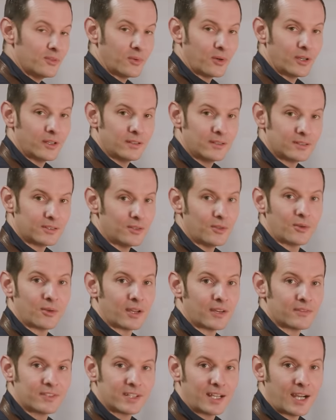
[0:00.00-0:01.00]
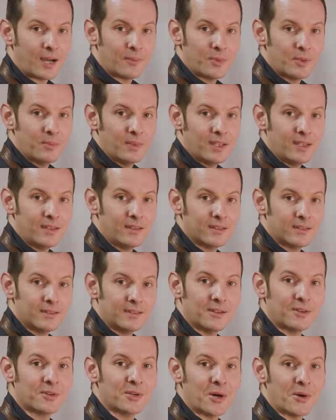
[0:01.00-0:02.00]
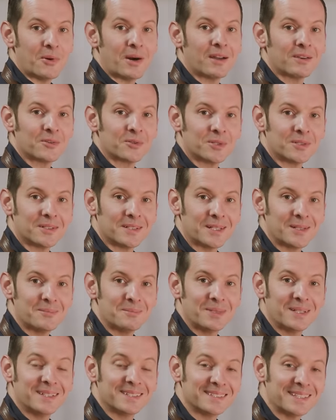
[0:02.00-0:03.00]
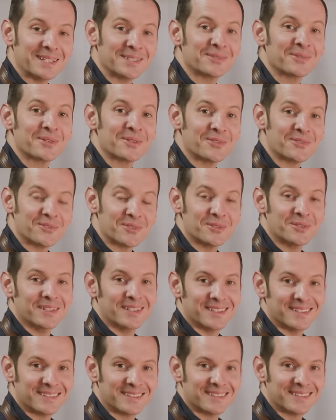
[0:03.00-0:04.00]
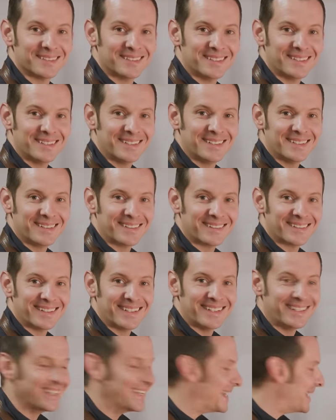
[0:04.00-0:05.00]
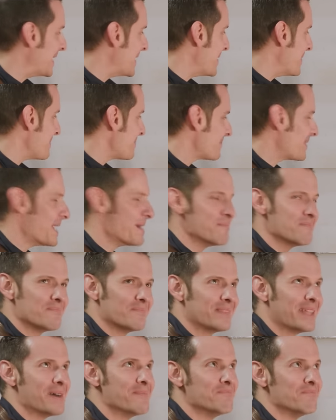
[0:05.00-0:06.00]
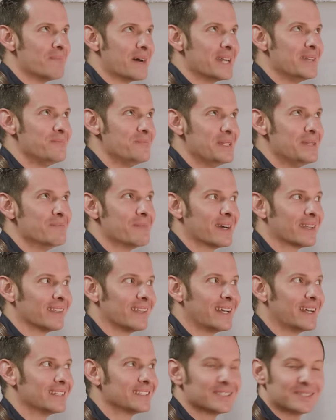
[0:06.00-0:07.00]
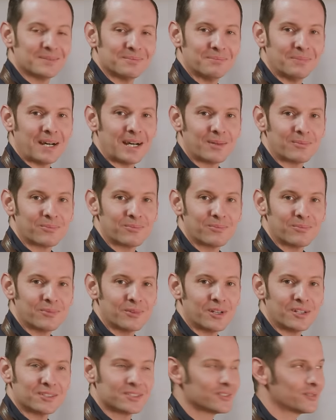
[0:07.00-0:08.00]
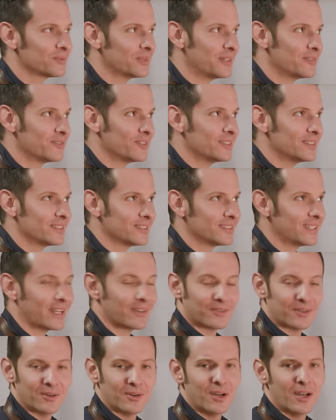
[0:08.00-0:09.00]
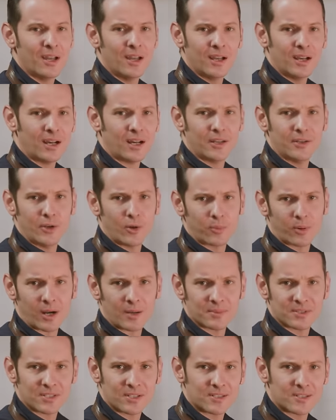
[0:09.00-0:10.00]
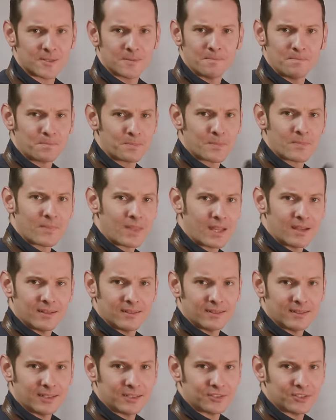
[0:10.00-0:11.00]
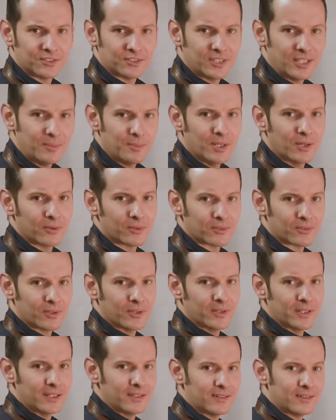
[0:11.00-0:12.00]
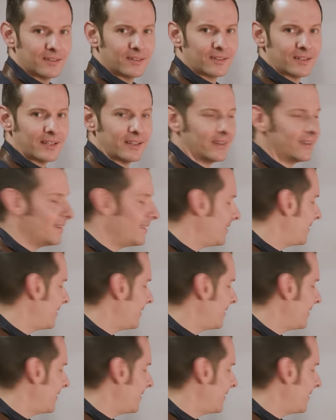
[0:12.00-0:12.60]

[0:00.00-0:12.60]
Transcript: you want. You don't have to copy me. You know, go out on a limb, because that's where the fruit is. All right. That, that might be my last Bob Ross reference. I don't know. Uh, no promises. Let's just keep going through it. Okay.